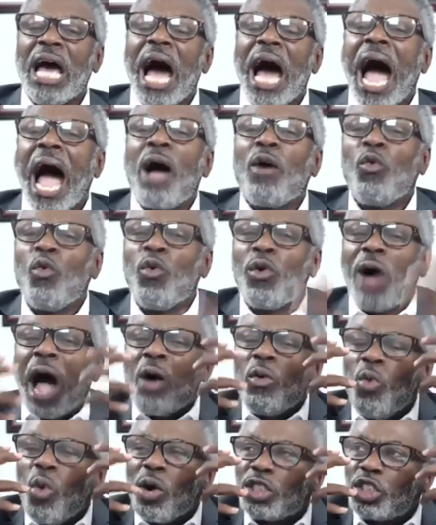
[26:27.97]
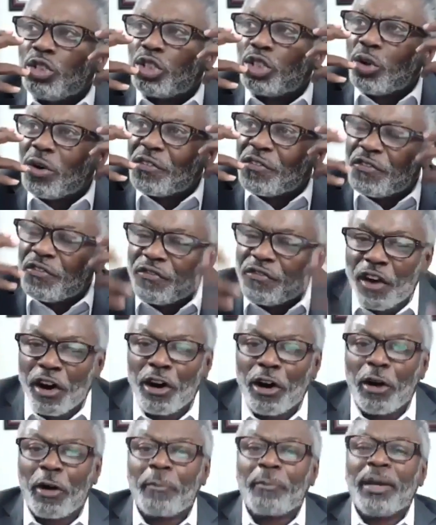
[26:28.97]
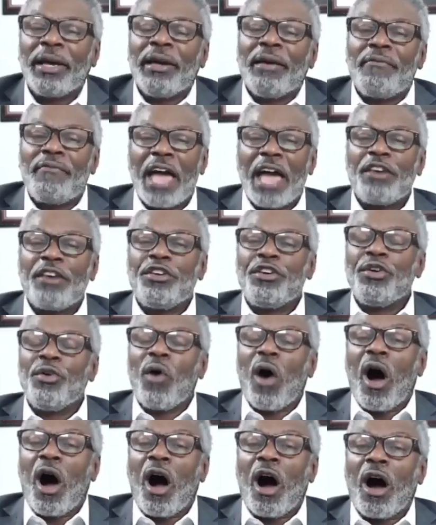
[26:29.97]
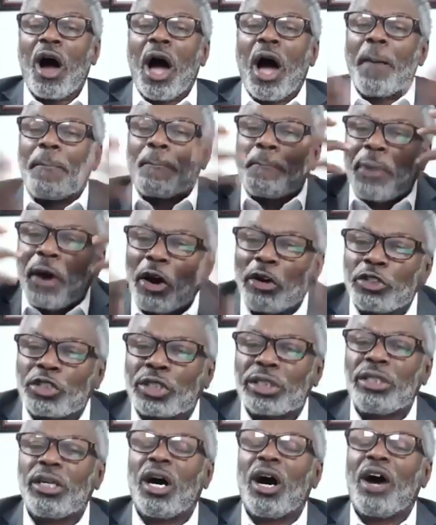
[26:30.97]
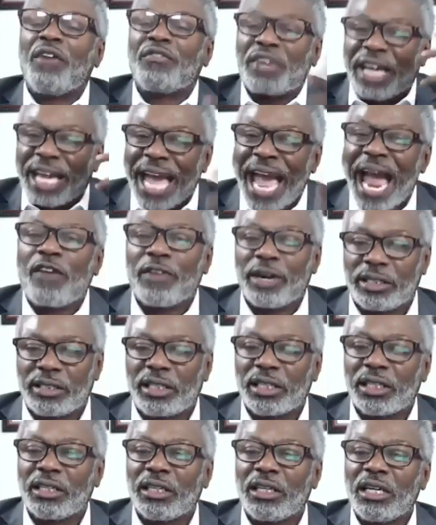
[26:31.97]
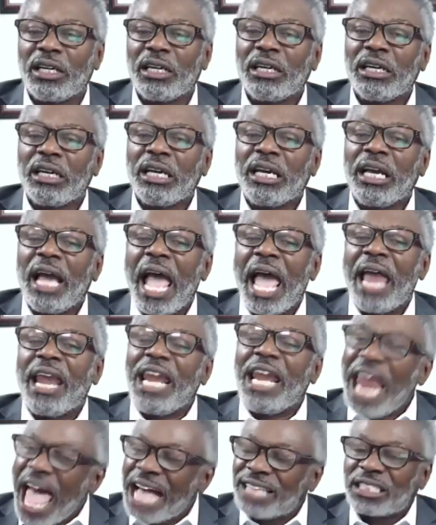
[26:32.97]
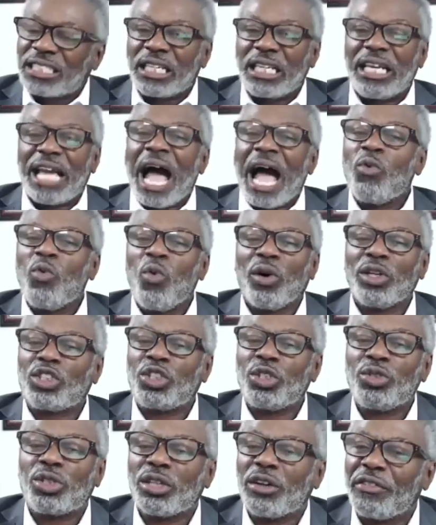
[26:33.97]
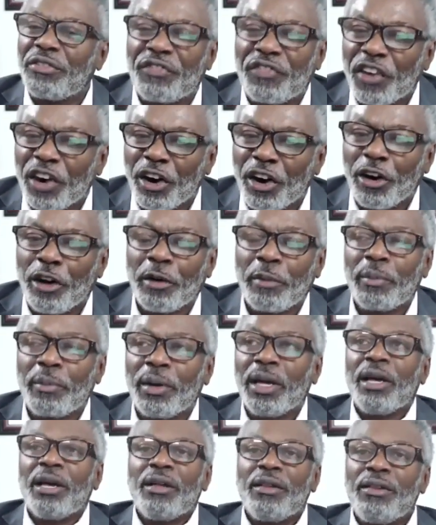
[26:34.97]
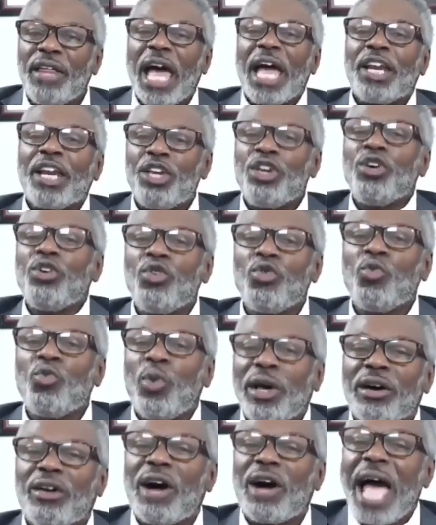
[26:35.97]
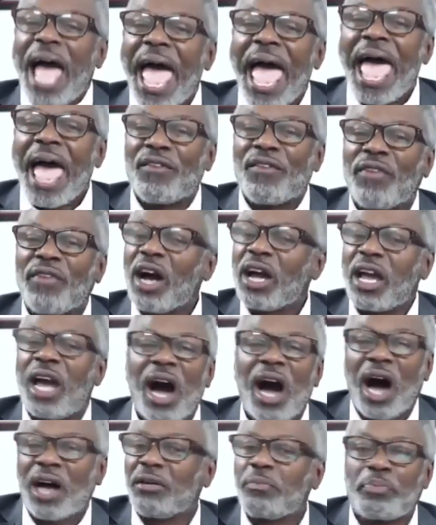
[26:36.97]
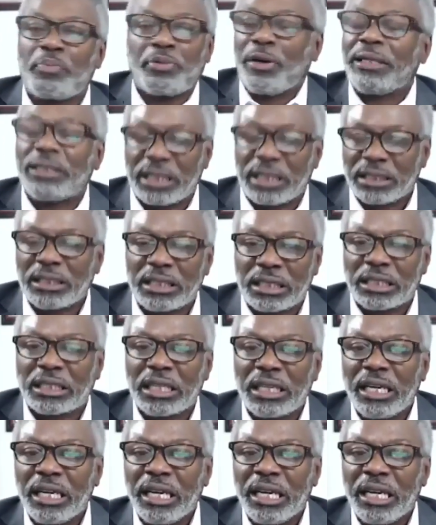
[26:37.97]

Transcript: I want you to affirm that you are a person of character. And lastly, I want you to affirm that you will have a God presence.